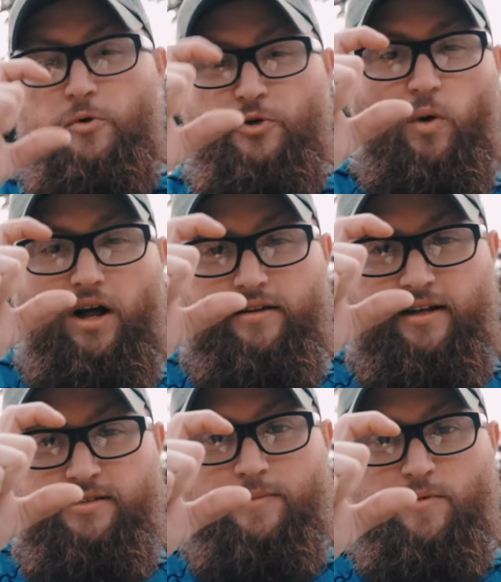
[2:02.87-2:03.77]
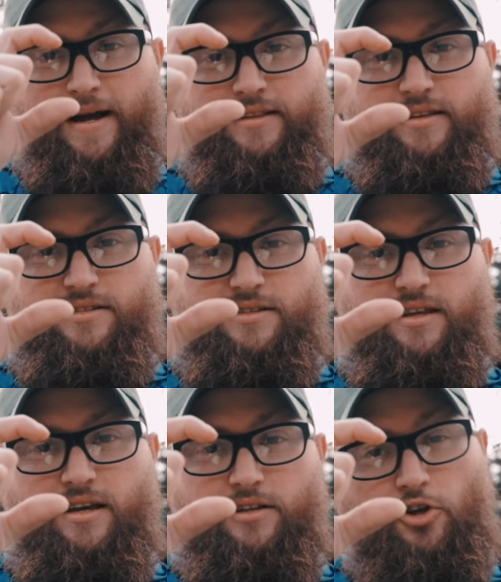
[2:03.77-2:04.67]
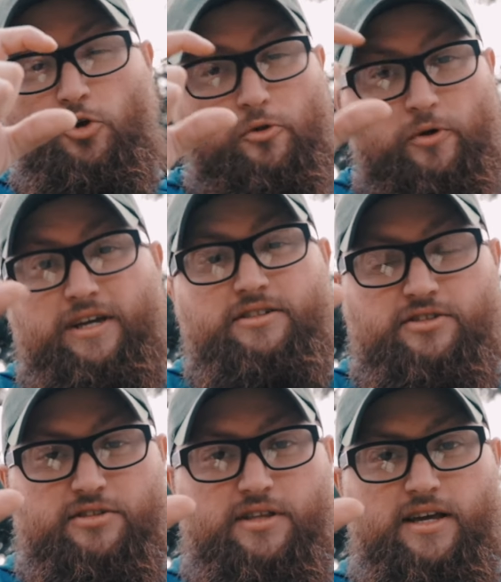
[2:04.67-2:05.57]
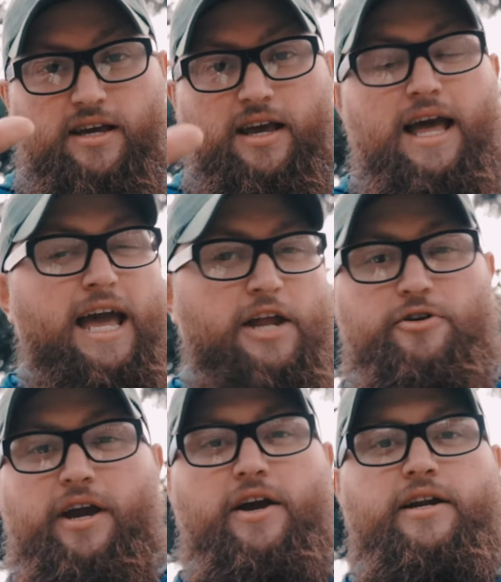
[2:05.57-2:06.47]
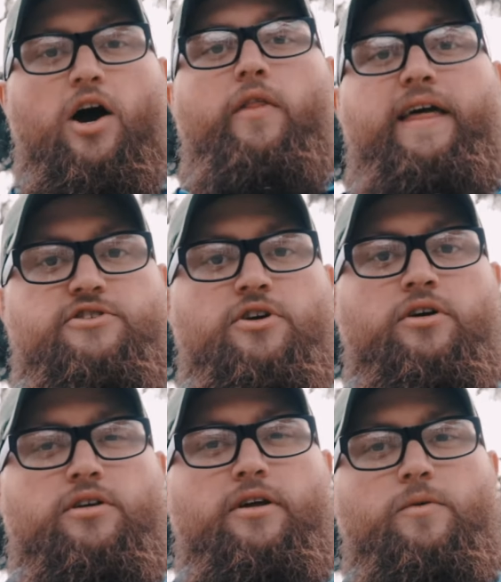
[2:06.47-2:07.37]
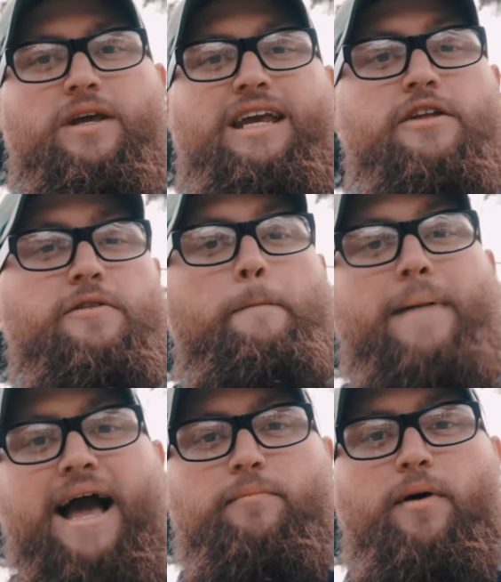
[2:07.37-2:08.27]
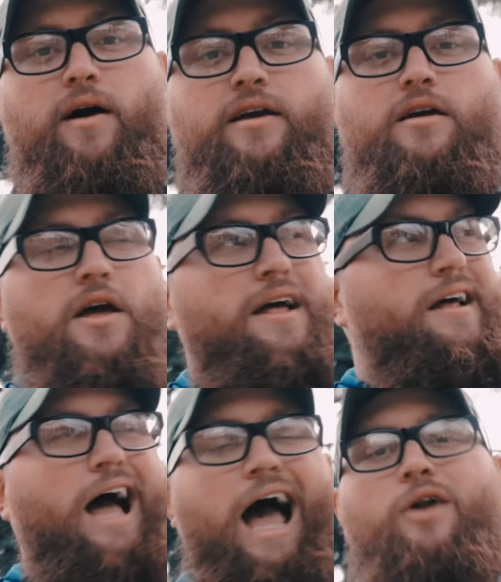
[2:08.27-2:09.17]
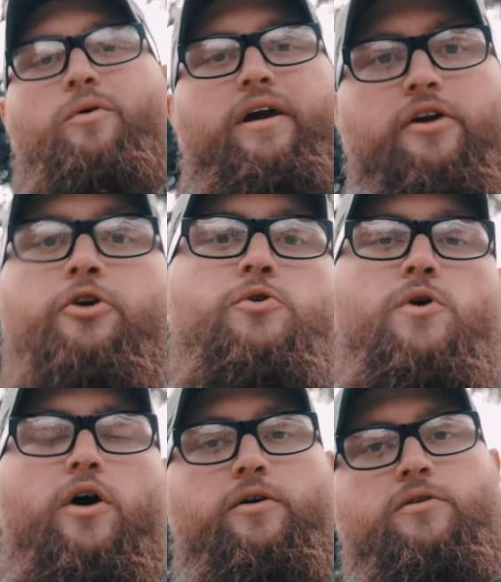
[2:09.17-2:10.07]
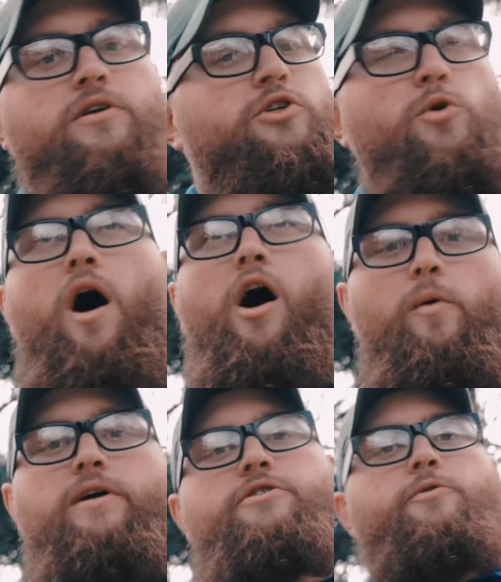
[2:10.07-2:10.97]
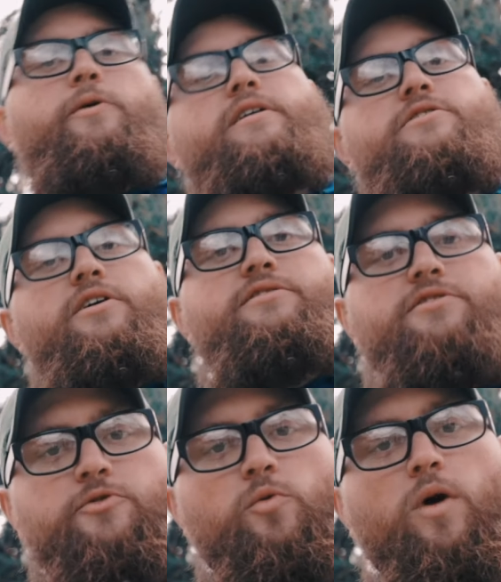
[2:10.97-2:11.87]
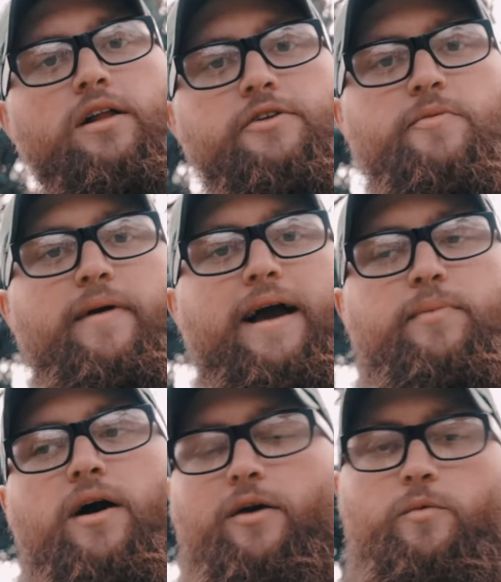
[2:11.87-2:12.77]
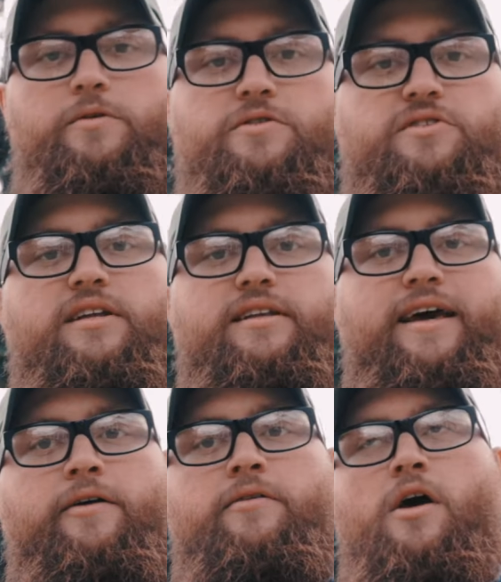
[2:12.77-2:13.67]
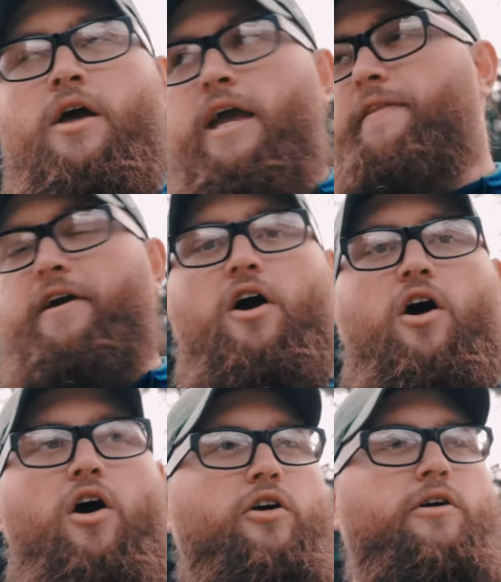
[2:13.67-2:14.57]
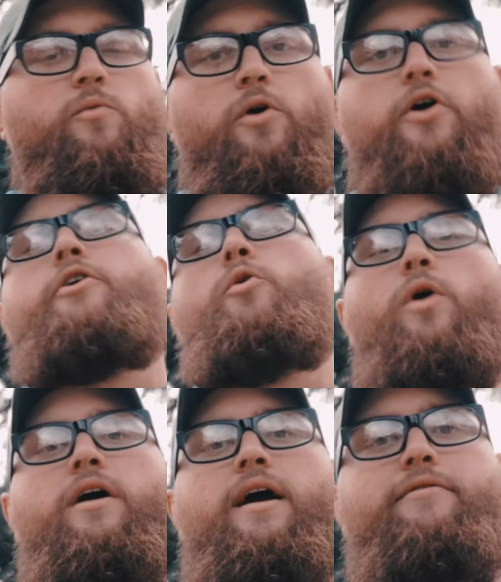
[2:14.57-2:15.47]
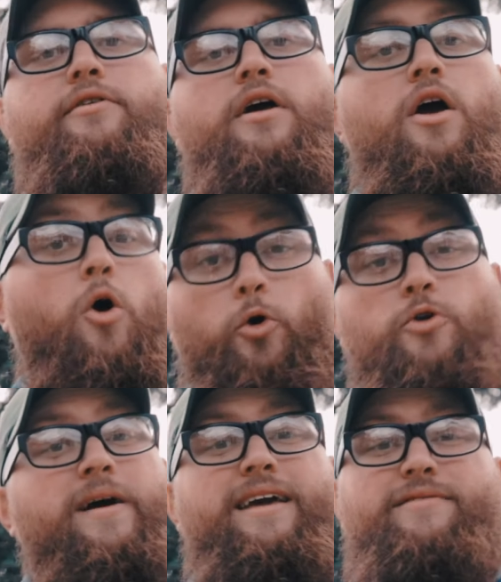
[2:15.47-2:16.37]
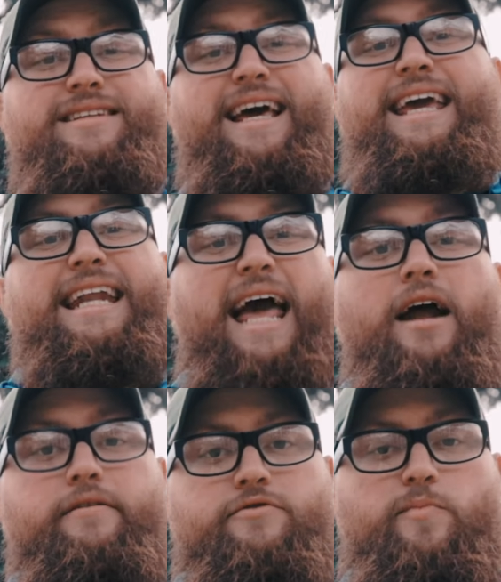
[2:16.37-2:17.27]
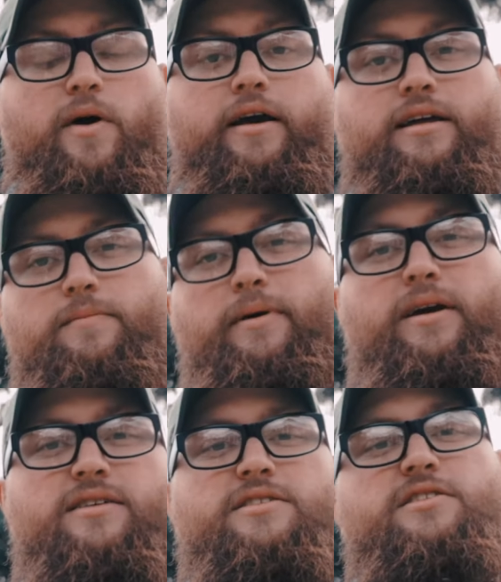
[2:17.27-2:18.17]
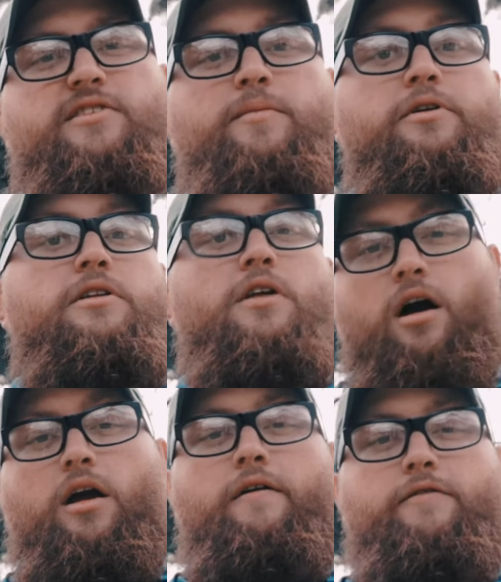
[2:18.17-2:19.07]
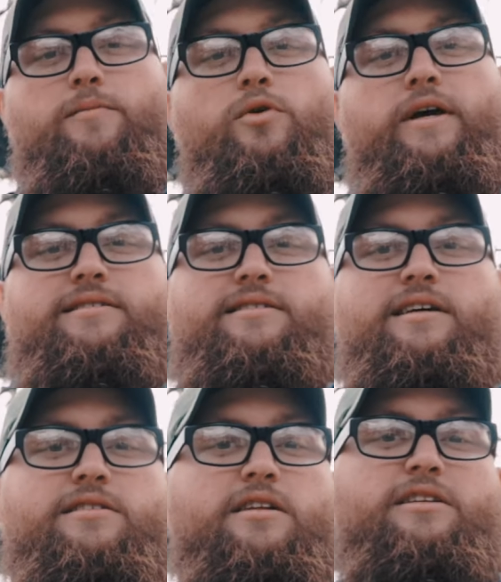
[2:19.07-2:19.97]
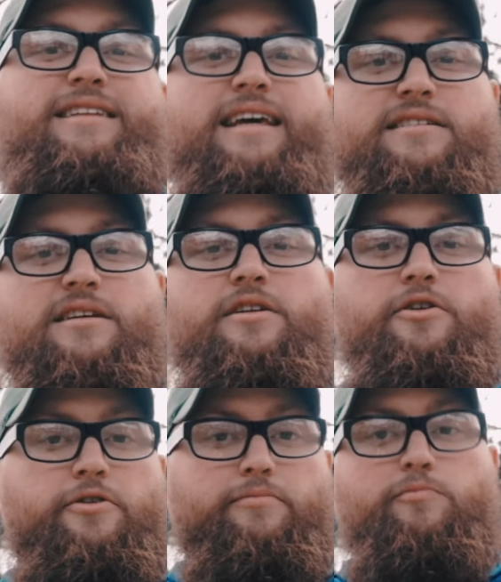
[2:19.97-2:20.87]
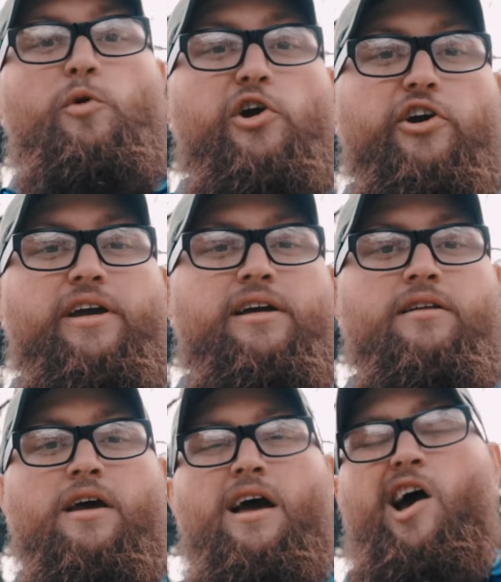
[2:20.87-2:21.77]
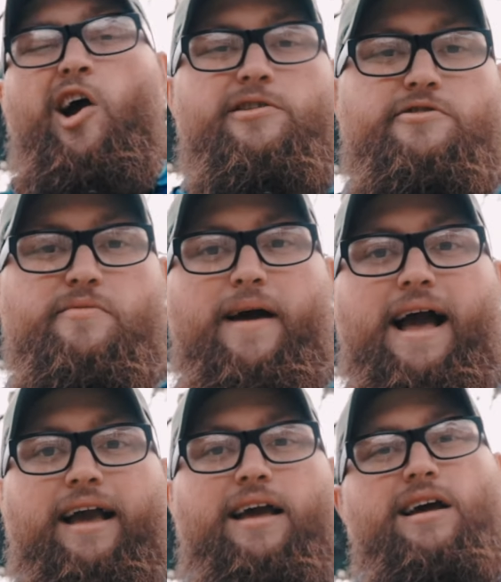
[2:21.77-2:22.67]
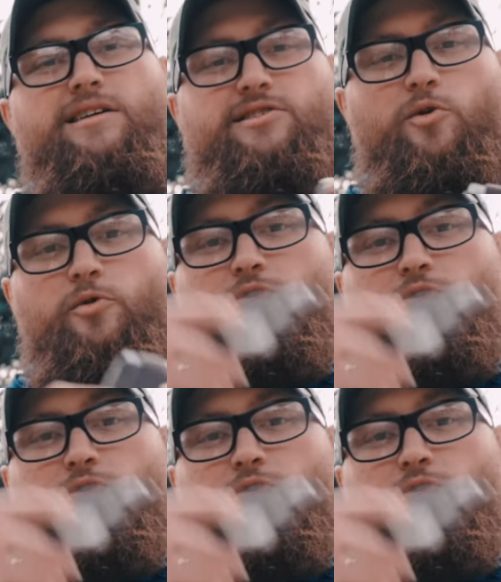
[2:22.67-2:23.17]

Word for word: when your wallet ends up about this thick, two, three inches thick, and you're carrying all that junk you don't need in the back pocket, I don't care who you are, you always are readjusting your wallet in your back pocket when you sit down in the car or at work or wherever, or you may even take it out of your pocket because it's simply not comfortable. It sits and it digs into your rear end, hurts your back. So